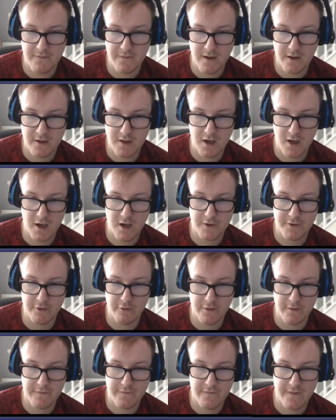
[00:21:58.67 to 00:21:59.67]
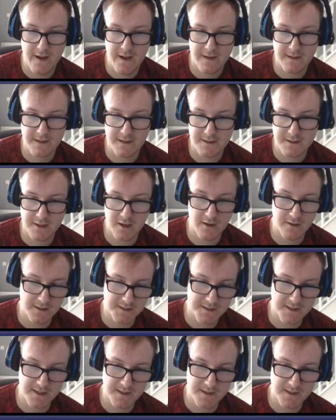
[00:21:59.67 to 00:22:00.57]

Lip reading: a card or effect that targets it.